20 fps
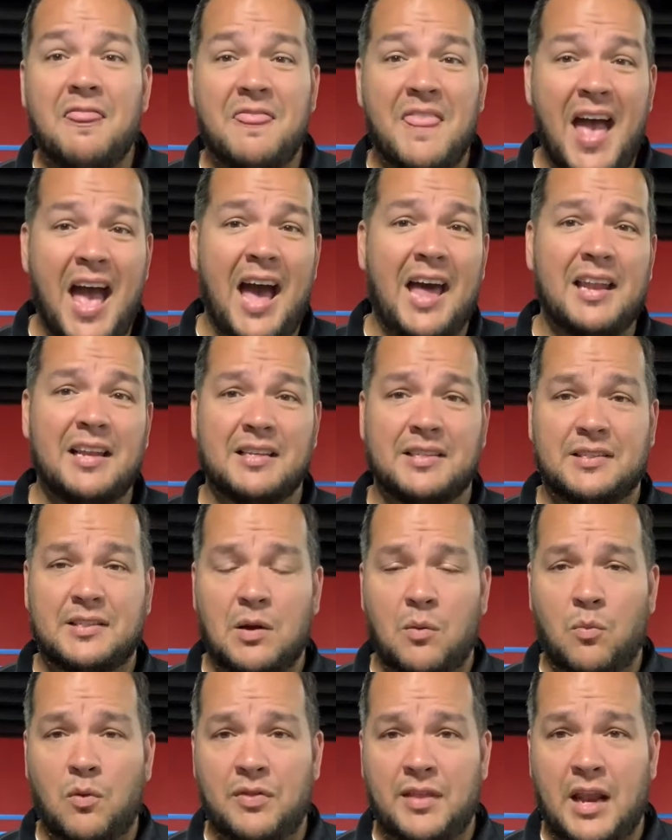That is
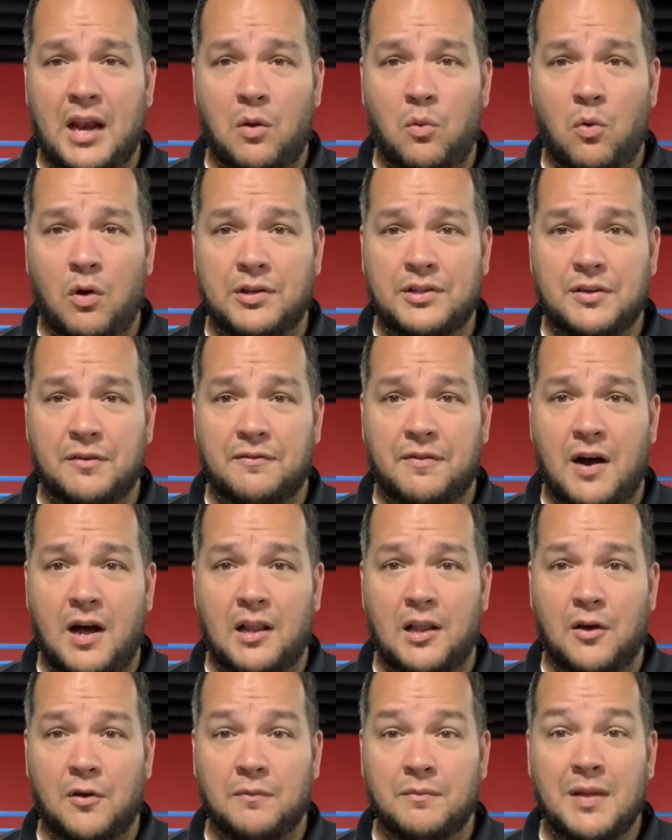someone that I want to
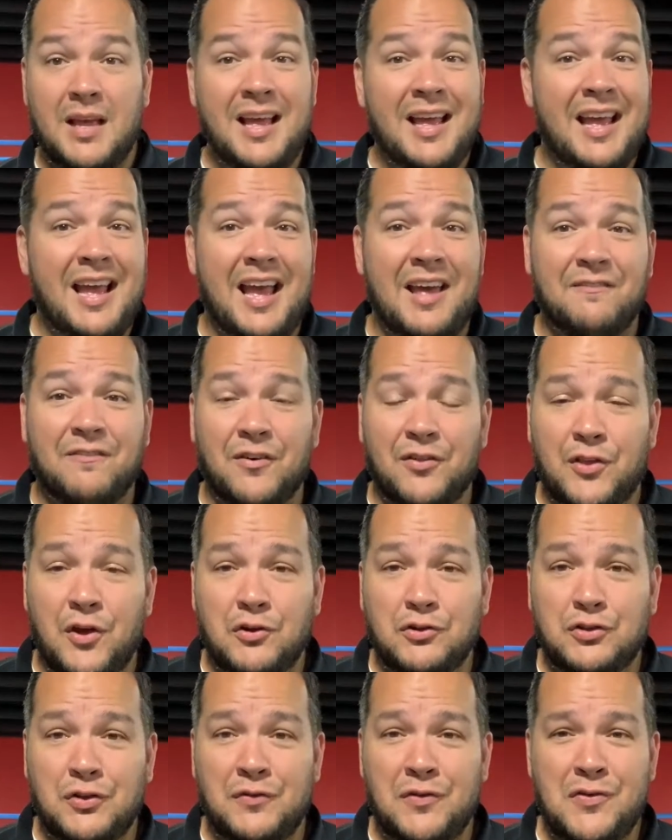follow. And for
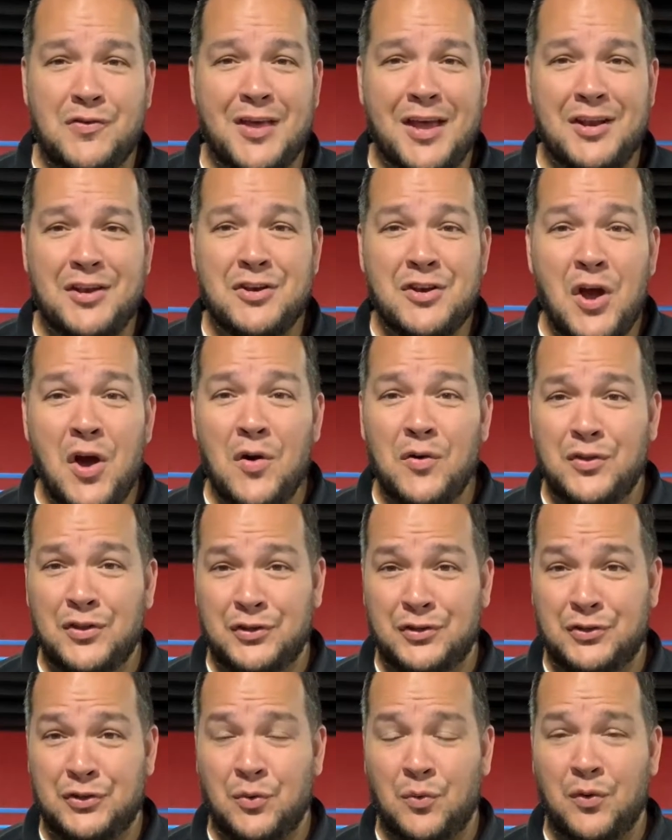those of you that know the
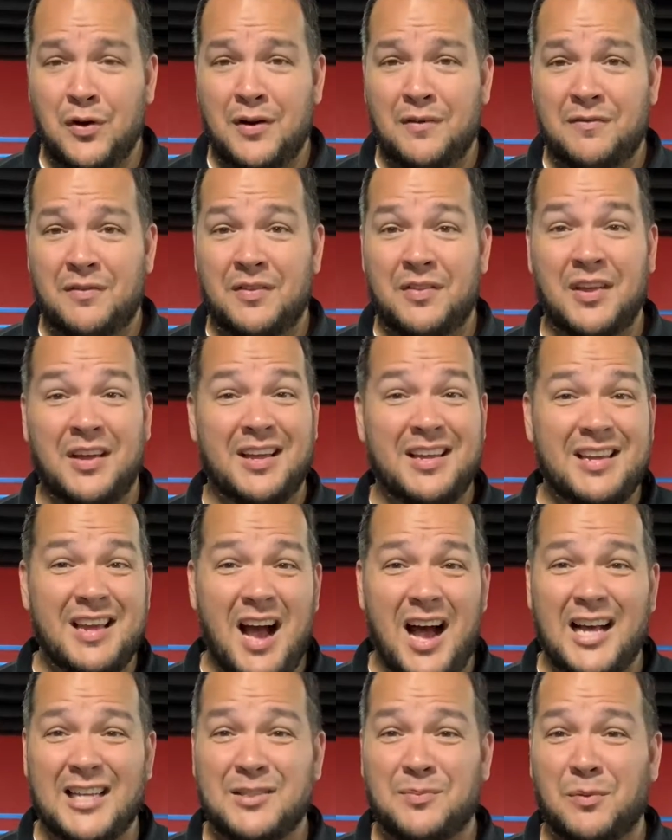story of the
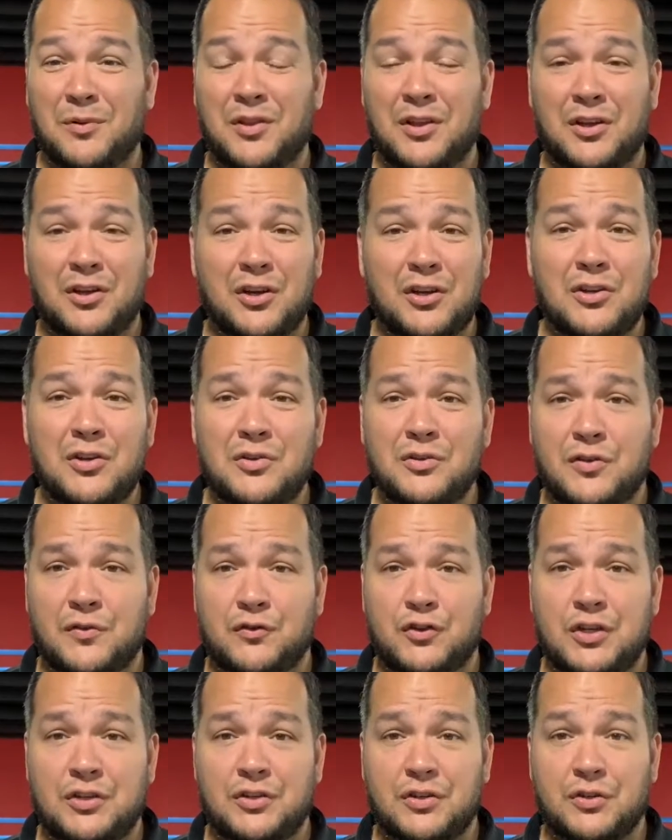gospel, the good news of
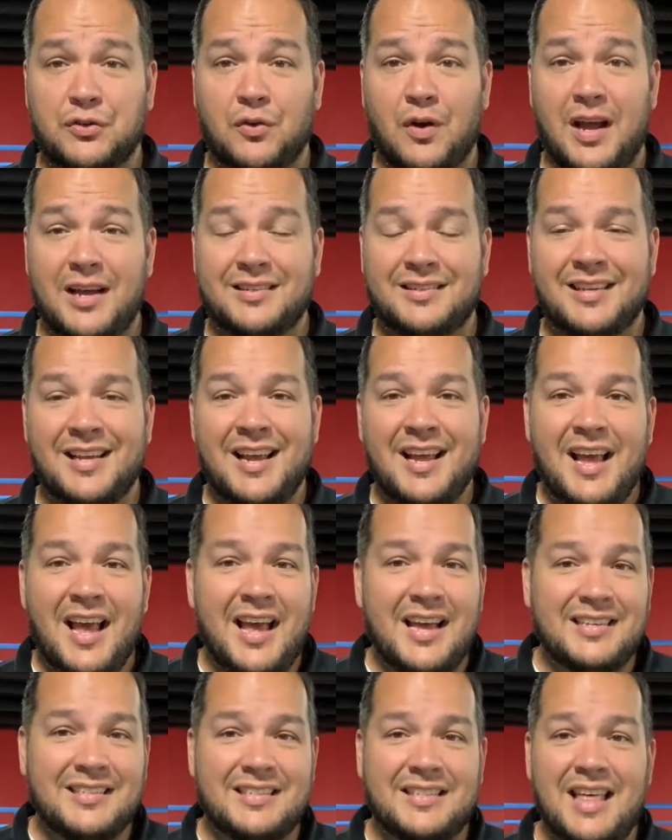Jesus Christ
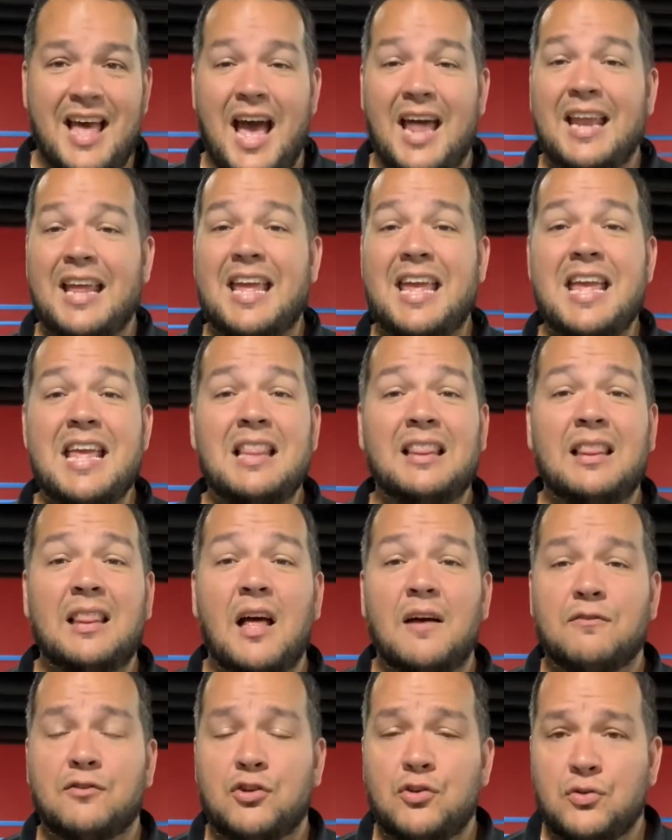is that he
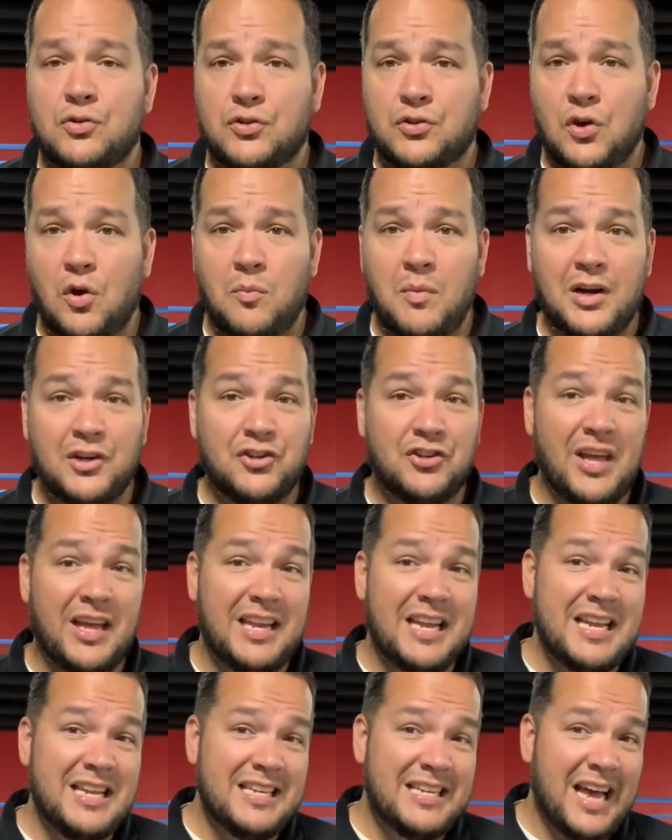loved you so much that
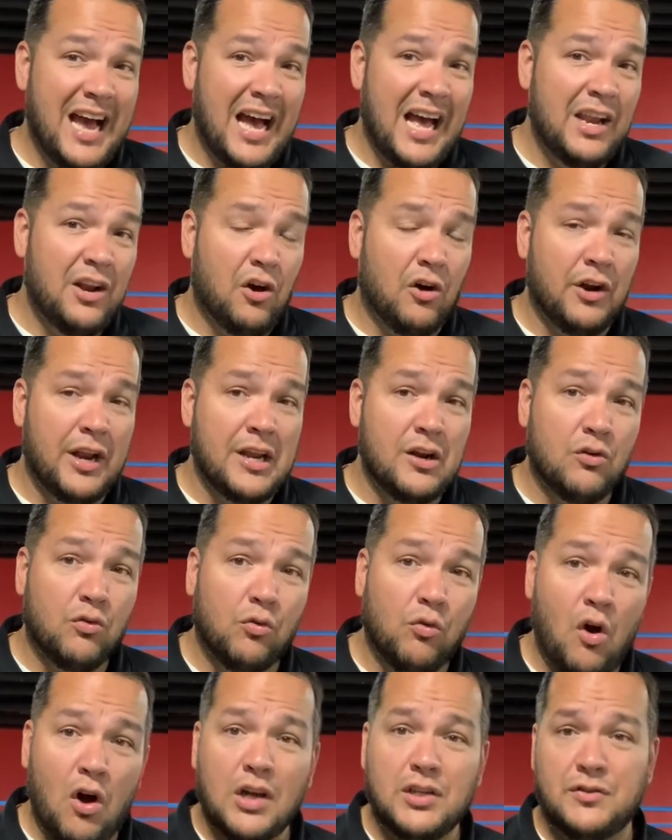he died on a
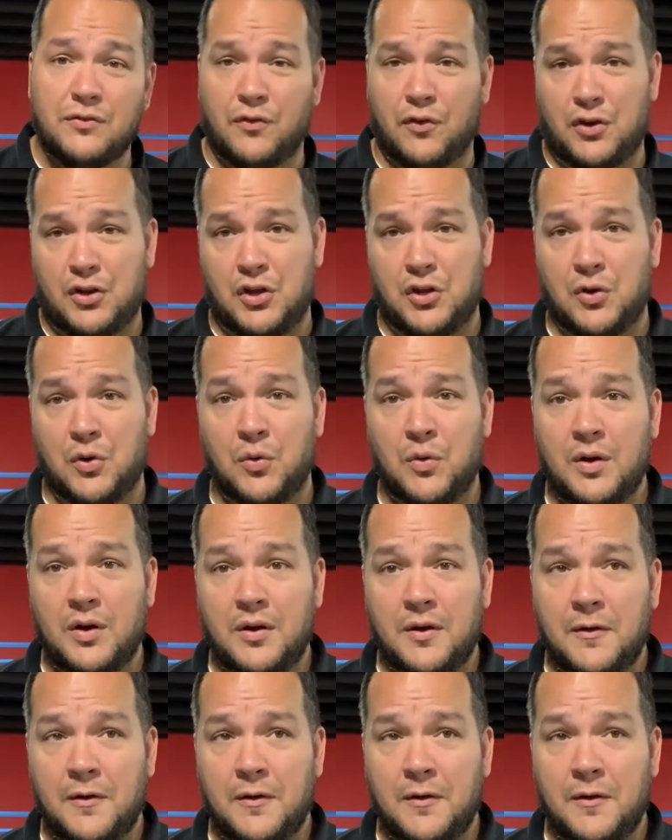cross for you.